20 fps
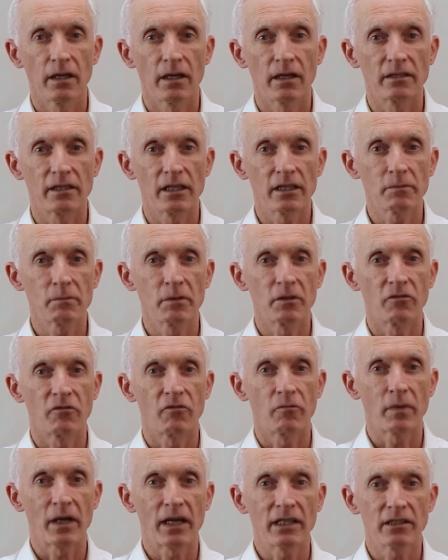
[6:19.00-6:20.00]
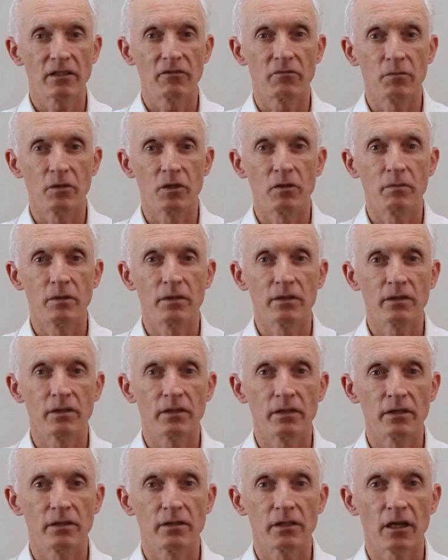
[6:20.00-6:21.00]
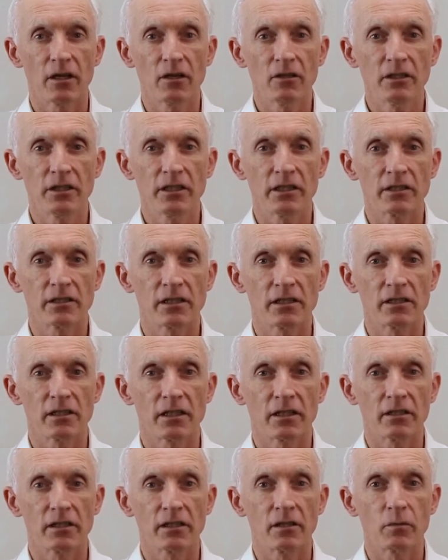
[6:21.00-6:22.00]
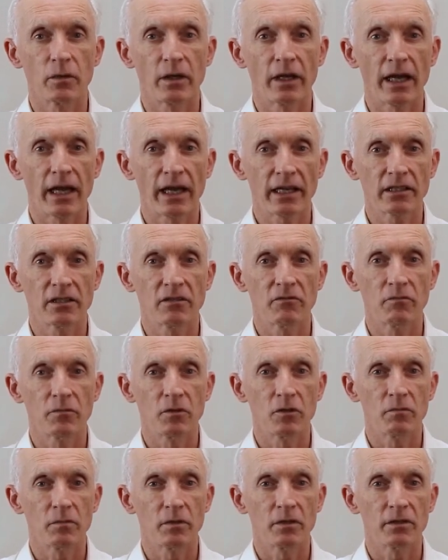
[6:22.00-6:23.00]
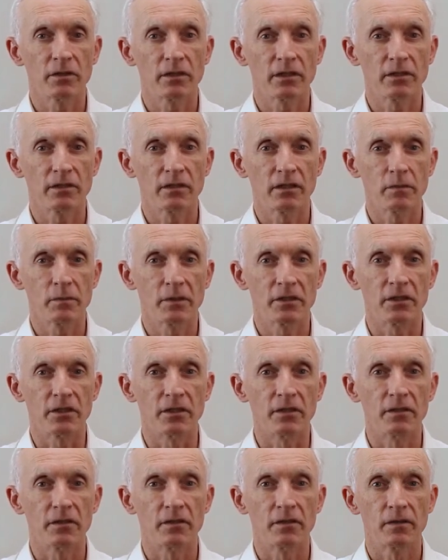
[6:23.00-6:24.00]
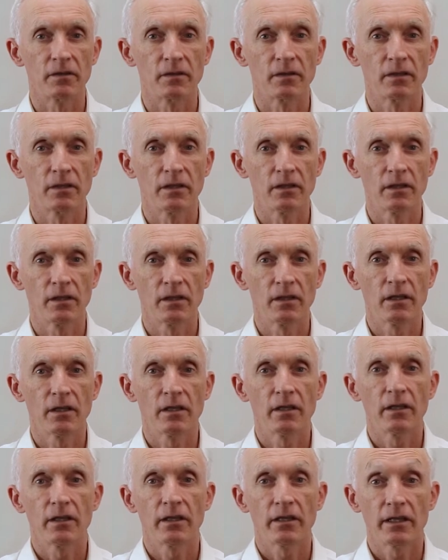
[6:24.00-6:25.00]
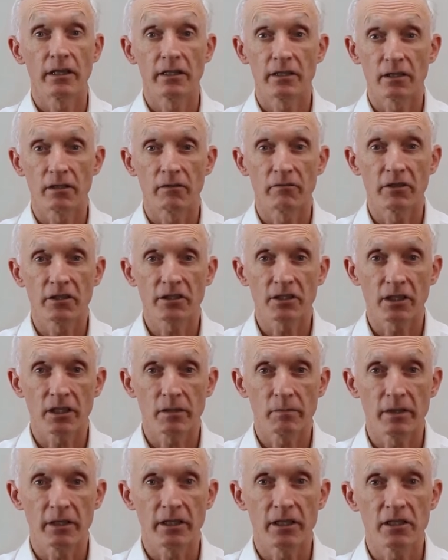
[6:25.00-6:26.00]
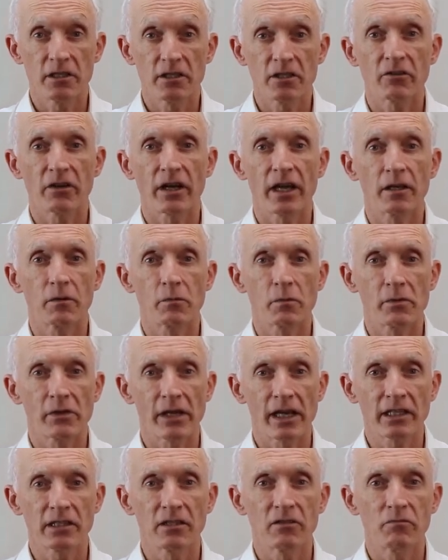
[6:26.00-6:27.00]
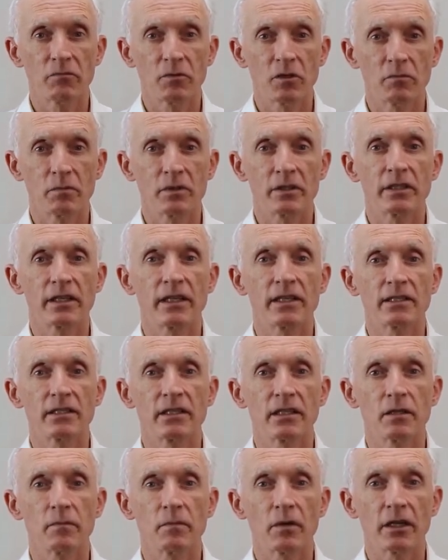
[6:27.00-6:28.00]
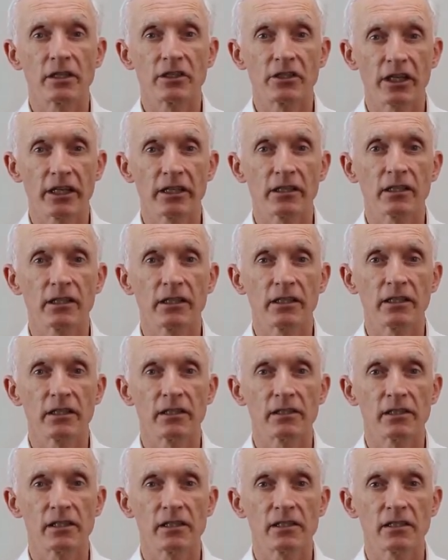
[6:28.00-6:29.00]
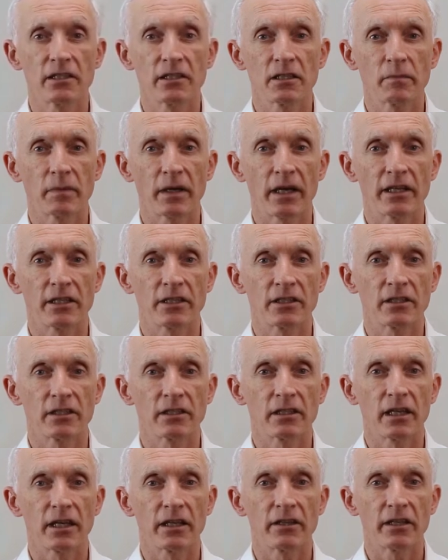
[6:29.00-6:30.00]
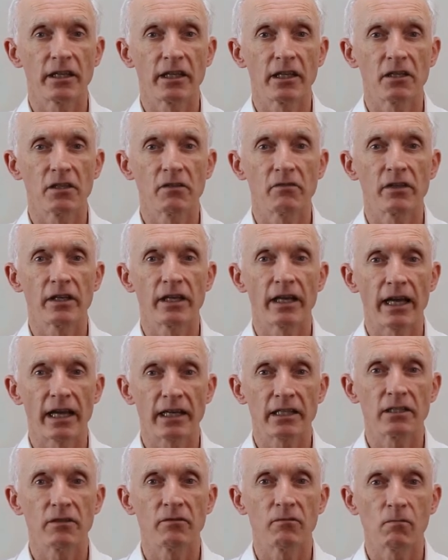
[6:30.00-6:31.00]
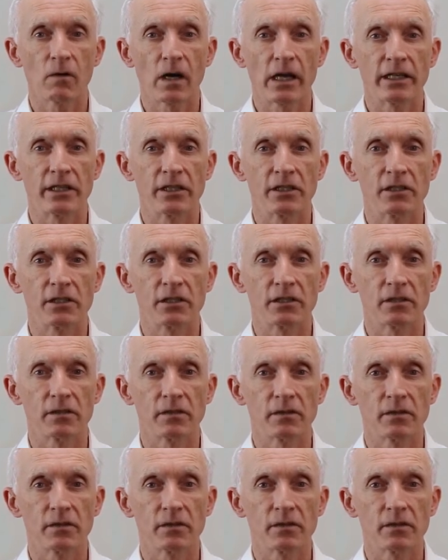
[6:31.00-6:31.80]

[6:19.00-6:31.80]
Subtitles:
Assessment of passive movement is only necessary where active movement is limited. It can efficiently be integrated with active movement testing by gently assisting the patient at the end of their active range.